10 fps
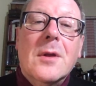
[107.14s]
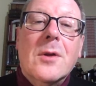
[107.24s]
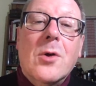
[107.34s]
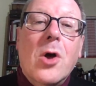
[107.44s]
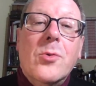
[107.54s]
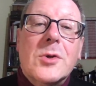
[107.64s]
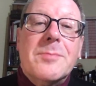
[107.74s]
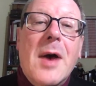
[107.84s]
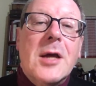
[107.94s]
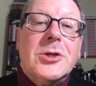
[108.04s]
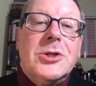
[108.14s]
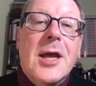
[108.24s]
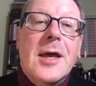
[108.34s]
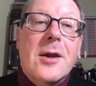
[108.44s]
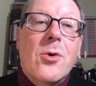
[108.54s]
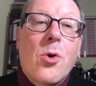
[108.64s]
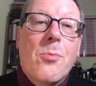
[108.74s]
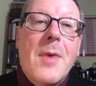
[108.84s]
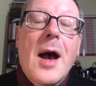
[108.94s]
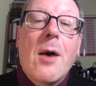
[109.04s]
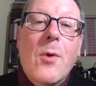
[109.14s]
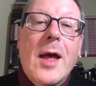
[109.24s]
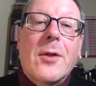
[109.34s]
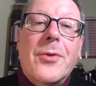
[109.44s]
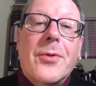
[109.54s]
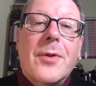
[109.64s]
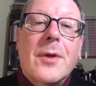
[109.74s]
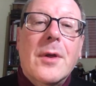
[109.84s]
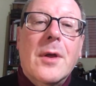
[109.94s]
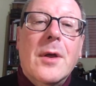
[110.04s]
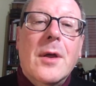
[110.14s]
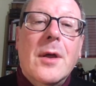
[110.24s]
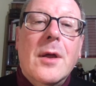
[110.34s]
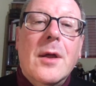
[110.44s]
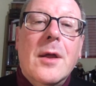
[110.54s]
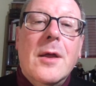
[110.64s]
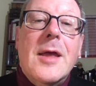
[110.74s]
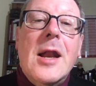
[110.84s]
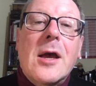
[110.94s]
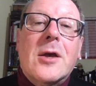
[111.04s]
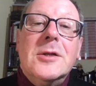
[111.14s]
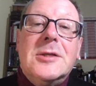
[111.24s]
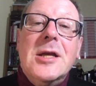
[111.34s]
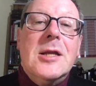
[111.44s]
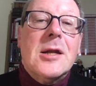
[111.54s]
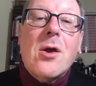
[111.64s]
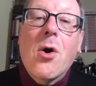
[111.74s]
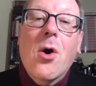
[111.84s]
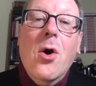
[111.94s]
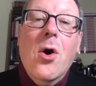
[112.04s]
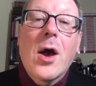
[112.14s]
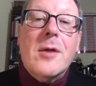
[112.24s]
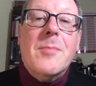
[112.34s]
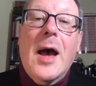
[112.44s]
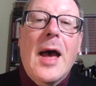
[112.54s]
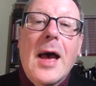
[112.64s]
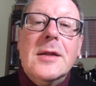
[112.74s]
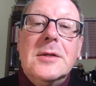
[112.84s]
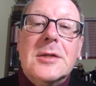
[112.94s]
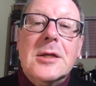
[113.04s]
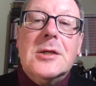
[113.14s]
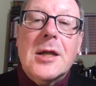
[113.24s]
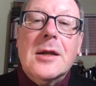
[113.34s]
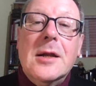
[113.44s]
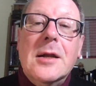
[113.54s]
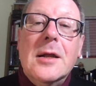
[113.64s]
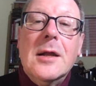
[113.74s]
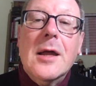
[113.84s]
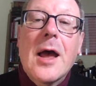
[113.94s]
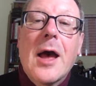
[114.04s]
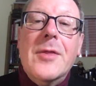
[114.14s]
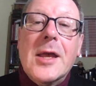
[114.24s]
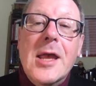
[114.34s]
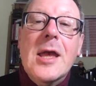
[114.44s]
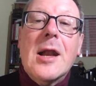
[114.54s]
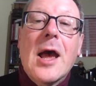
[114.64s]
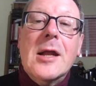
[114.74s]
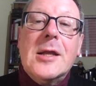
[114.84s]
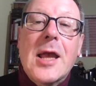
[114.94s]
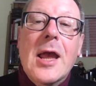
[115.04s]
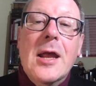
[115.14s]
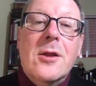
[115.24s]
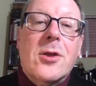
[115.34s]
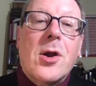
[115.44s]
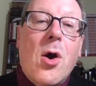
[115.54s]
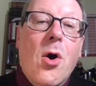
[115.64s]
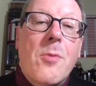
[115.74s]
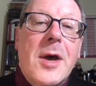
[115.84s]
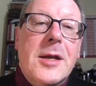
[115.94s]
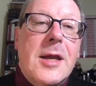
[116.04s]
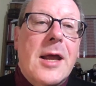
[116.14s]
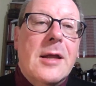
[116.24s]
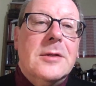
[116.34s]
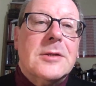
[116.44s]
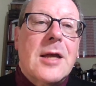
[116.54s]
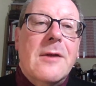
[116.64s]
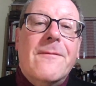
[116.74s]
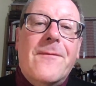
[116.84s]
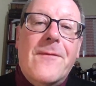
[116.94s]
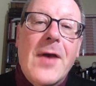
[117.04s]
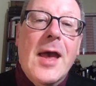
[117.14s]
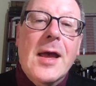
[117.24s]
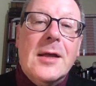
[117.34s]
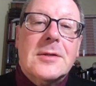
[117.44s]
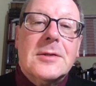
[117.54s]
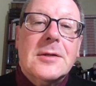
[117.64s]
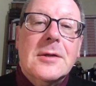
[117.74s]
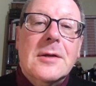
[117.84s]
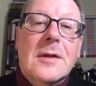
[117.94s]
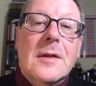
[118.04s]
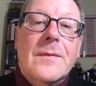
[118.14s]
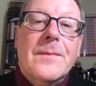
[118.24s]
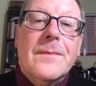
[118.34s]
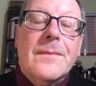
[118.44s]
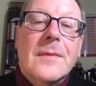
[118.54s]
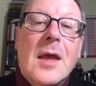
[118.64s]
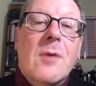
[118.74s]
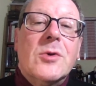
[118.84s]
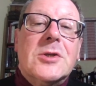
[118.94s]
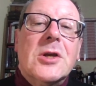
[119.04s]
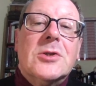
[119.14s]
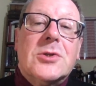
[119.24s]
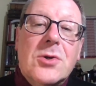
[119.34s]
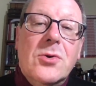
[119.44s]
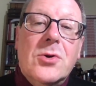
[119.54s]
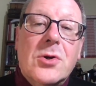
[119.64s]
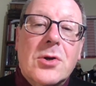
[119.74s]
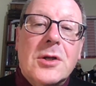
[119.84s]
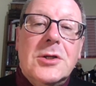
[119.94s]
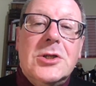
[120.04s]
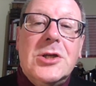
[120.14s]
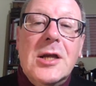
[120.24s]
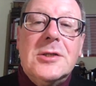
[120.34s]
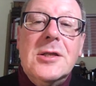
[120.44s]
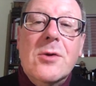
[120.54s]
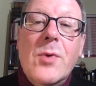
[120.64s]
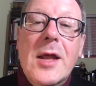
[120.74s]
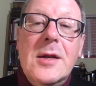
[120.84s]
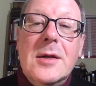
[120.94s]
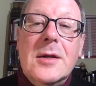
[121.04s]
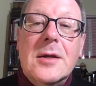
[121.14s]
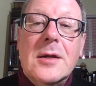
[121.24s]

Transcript: on with my share o' my wealth. Then I considered all that my hands had done, and the gear I had gained through all my danes and fegs. It was a soch and chasing the wind.